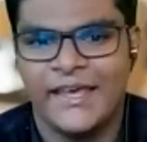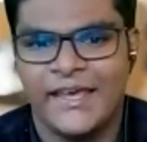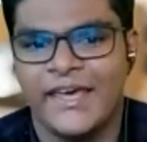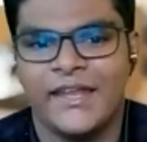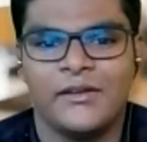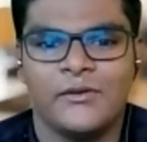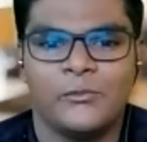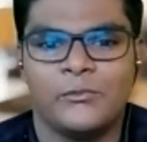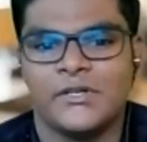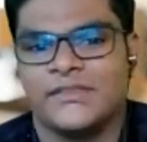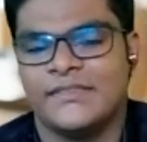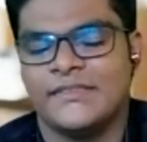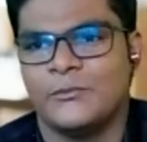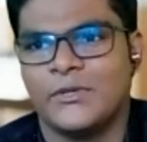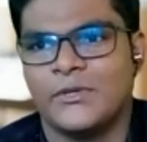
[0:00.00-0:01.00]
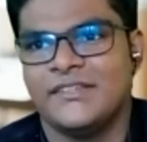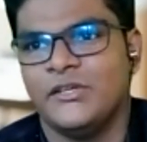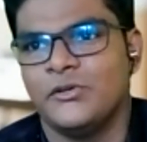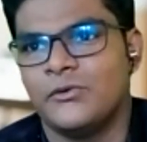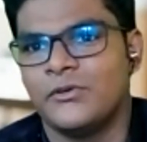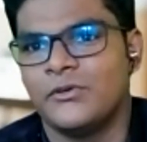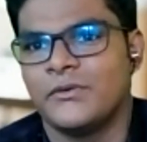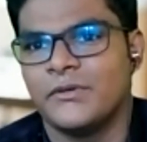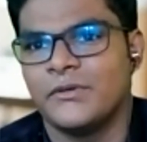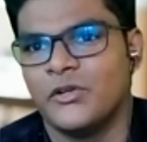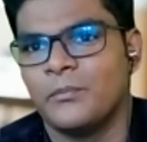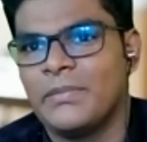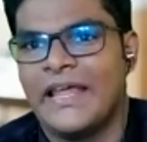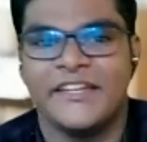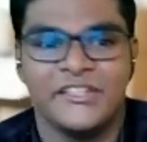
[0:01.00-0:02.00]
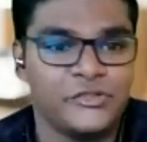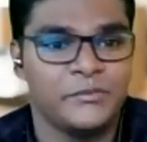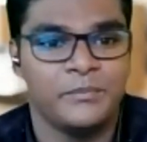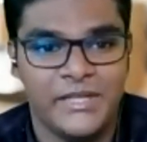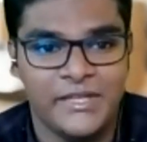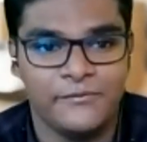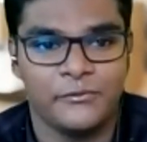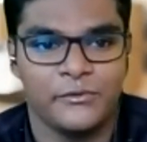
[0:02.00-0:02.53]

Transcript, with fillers: and what what your you know plan should be